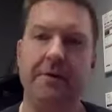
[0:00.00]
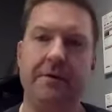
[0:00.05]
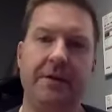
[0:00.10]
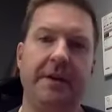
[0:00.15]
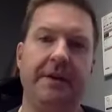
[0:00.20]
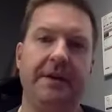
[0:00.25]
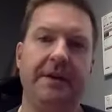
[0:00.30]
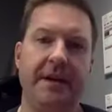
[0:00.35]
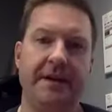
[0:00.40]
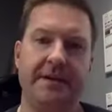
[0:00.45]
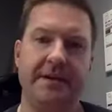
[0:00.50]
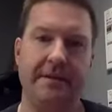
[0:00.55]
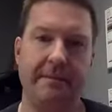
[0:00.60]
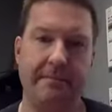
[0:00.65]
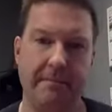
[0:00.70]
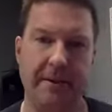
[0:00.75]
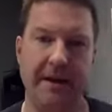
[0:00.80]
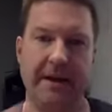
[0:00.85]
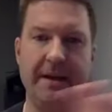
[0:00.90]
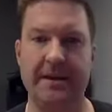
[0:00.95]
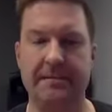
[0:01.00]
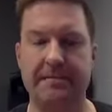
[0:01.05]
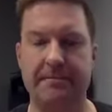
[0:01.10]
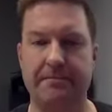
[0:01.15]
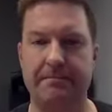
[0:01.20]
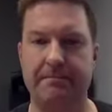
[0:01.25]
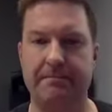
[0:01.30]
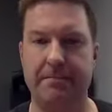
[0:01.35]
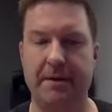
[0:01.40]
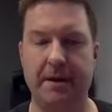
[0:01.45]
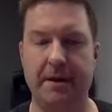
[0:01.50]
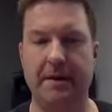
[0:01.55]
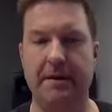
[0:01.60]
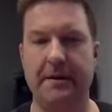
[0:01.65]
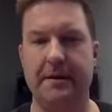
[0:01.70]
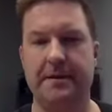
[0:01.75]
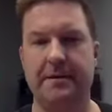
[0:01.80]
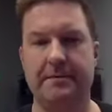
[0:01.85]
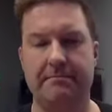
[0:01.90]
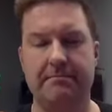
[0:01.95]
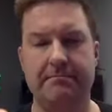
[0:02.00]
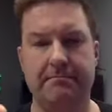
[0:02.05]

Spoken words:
think that's the biggest part of the